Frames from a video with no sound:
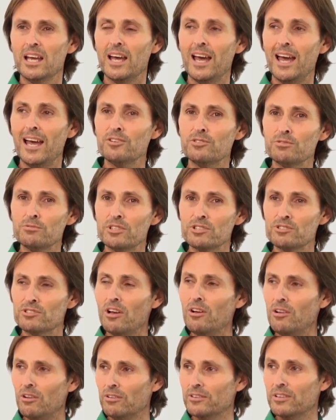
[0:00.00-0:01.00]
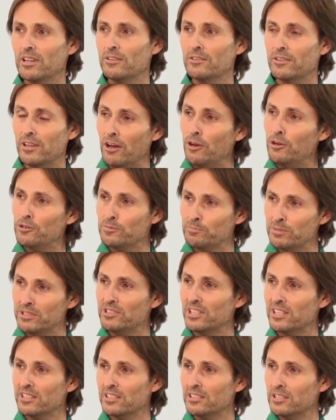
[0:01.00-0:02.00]
As a result, those
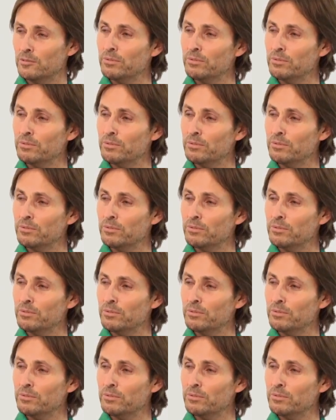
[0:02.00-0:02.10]
particular